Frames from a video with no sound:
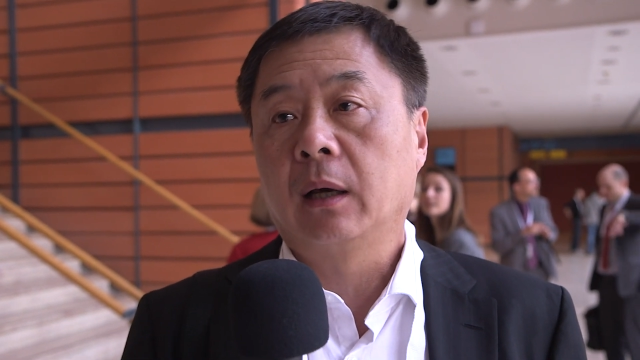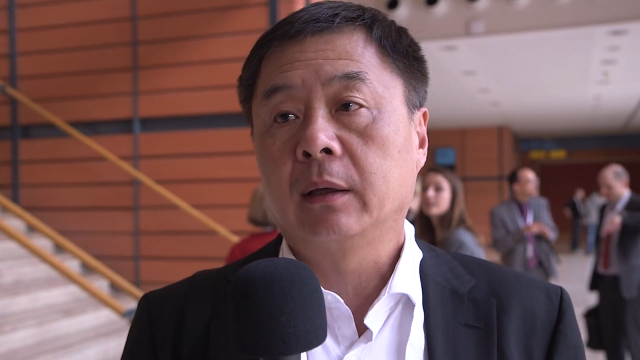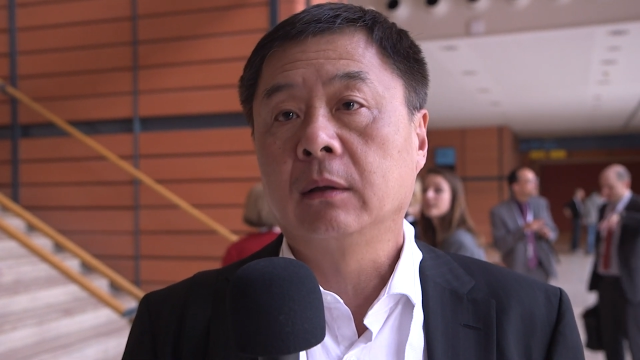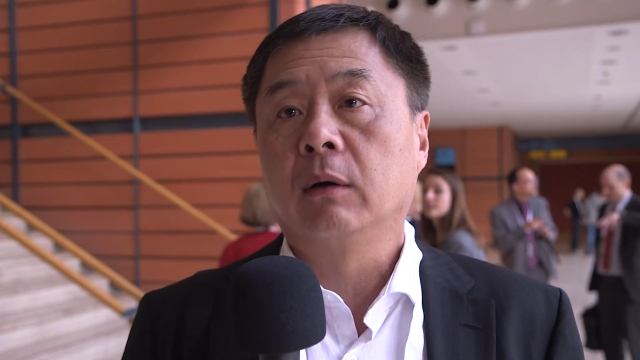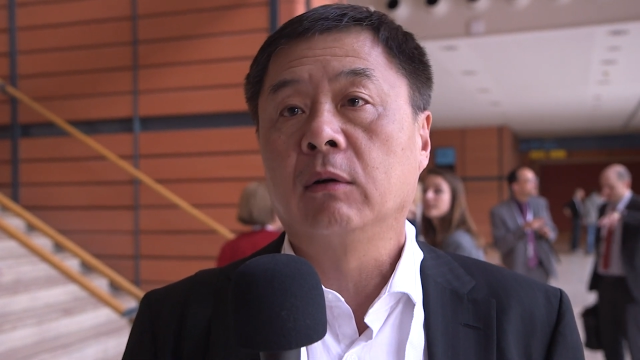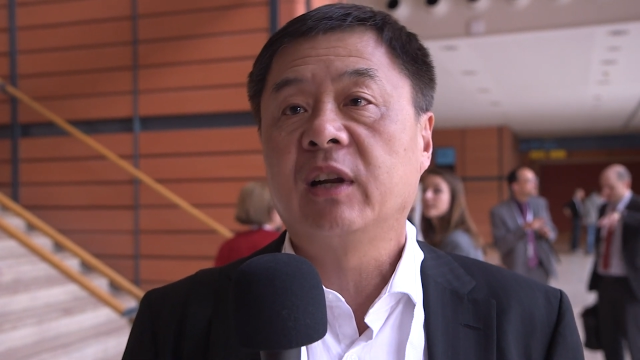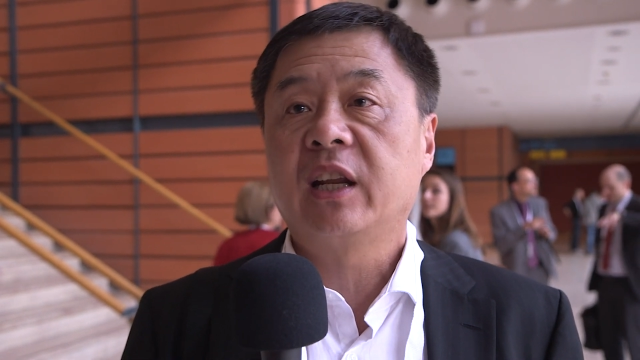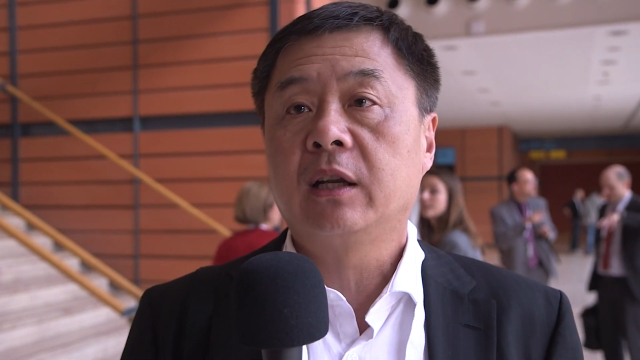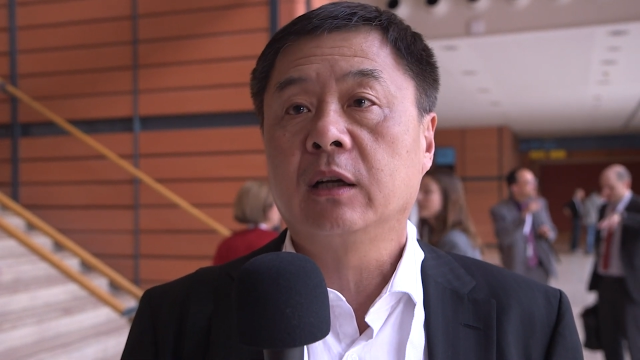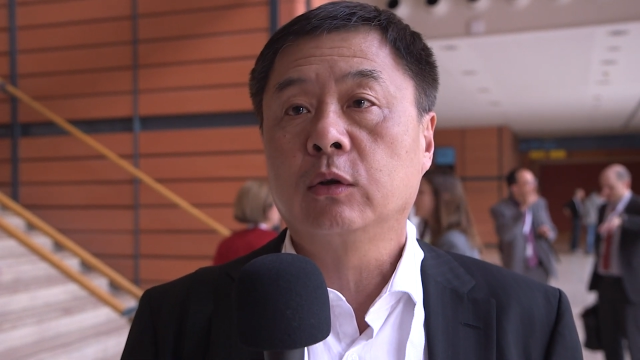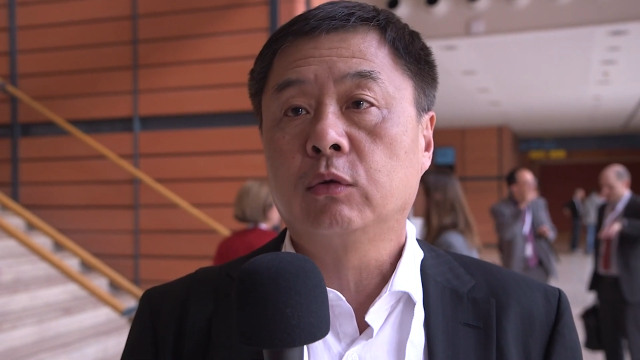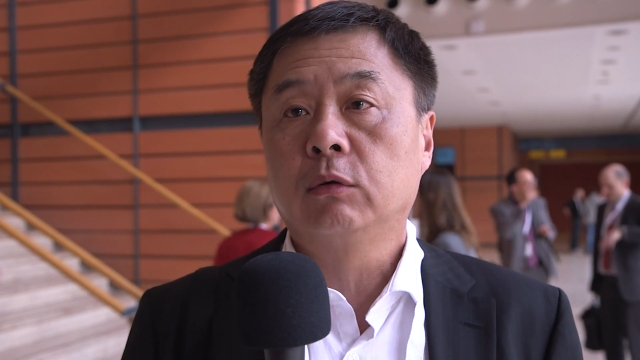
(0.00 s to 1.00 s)
you know
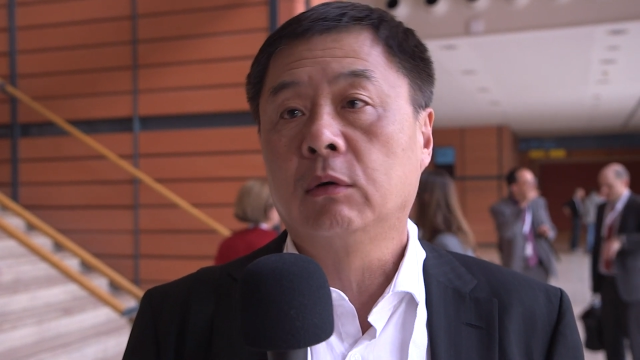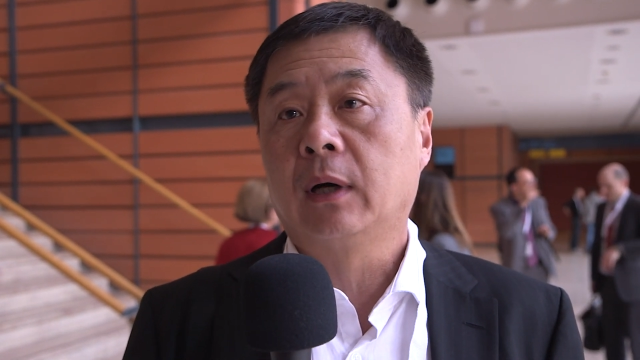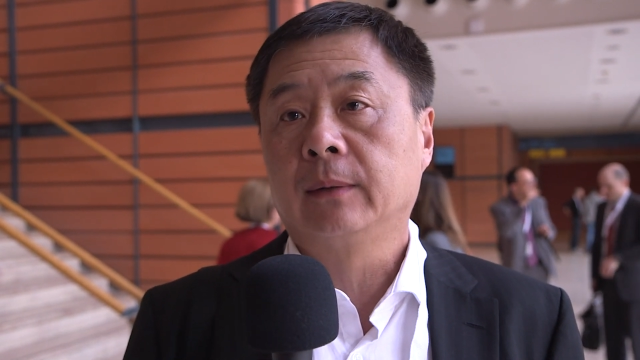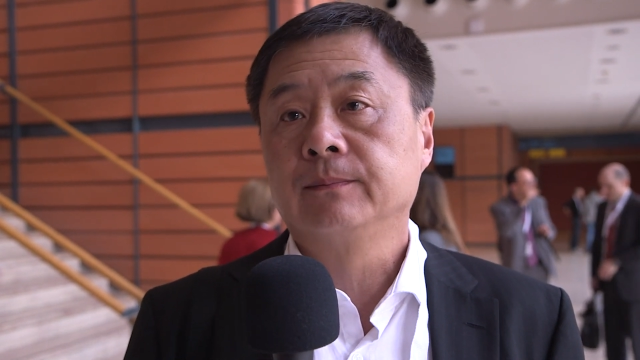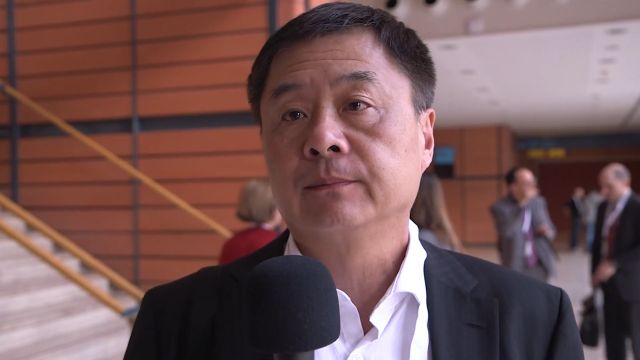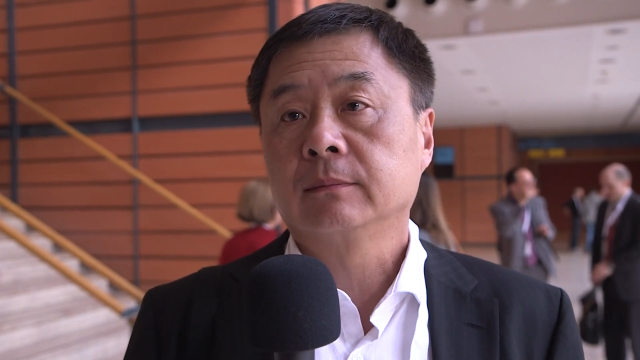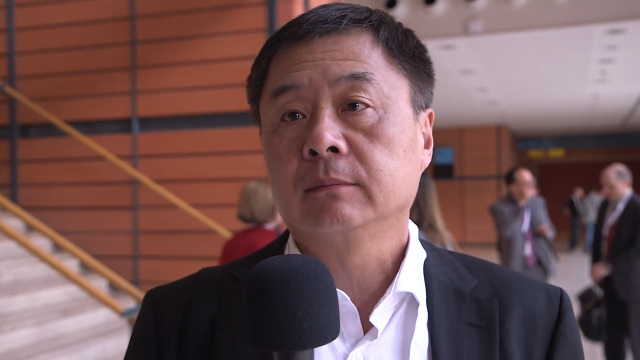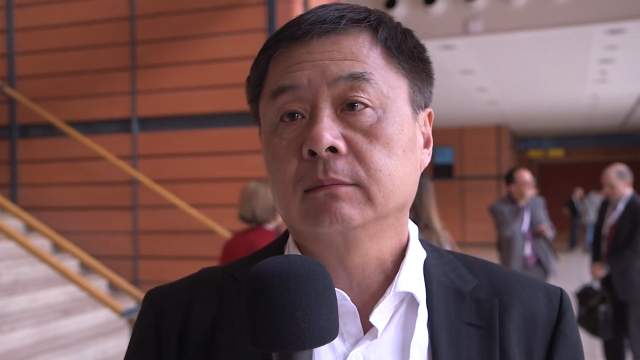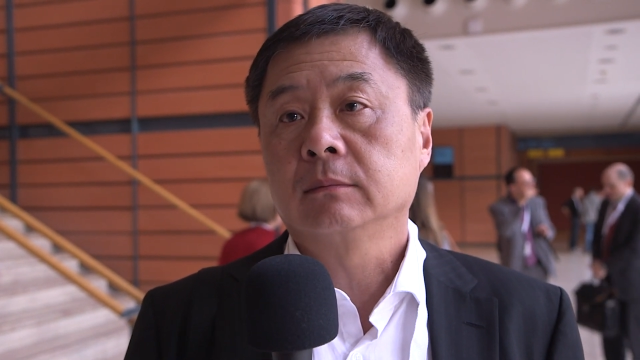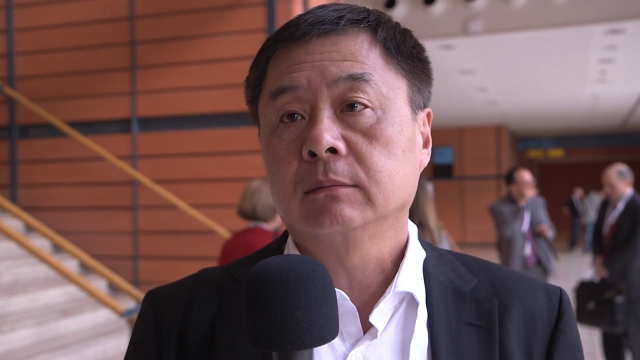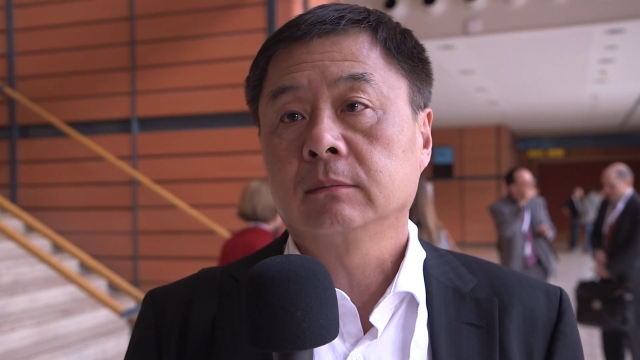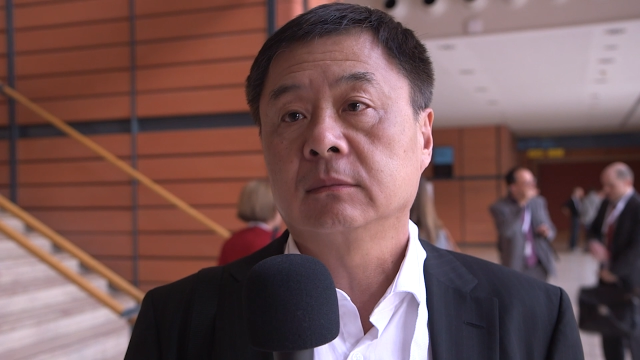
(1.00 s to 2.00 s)
leading to a
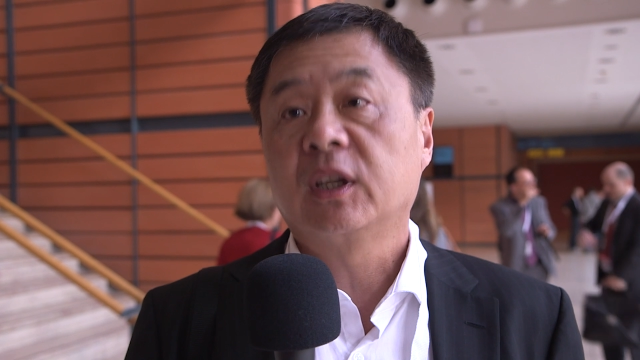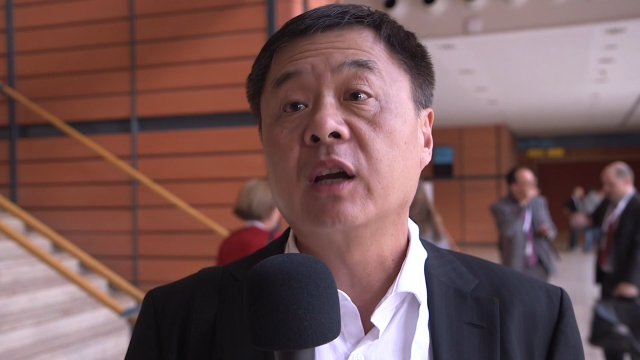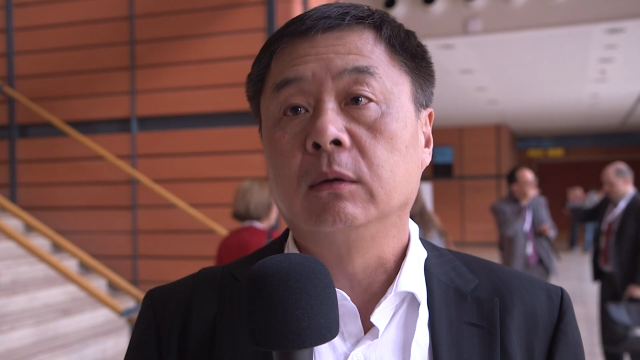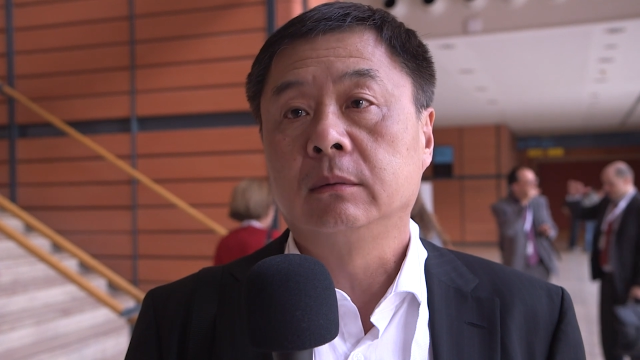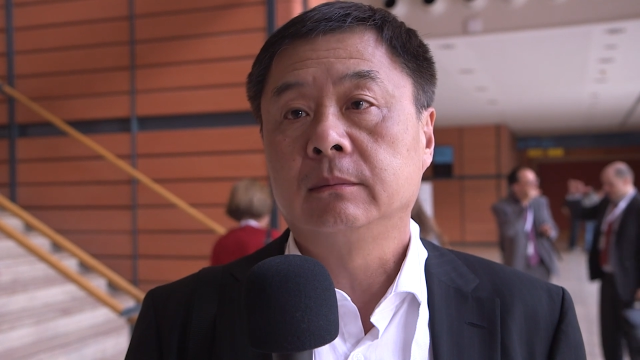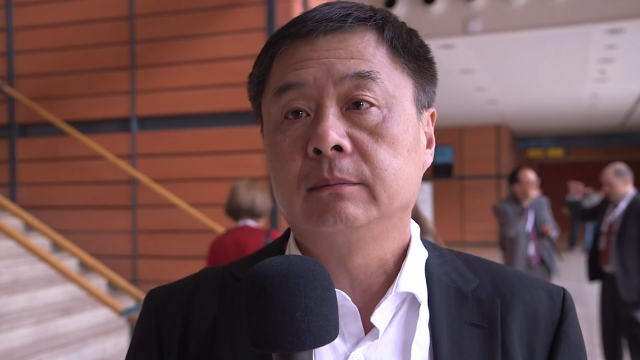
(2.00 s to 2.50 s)
deal.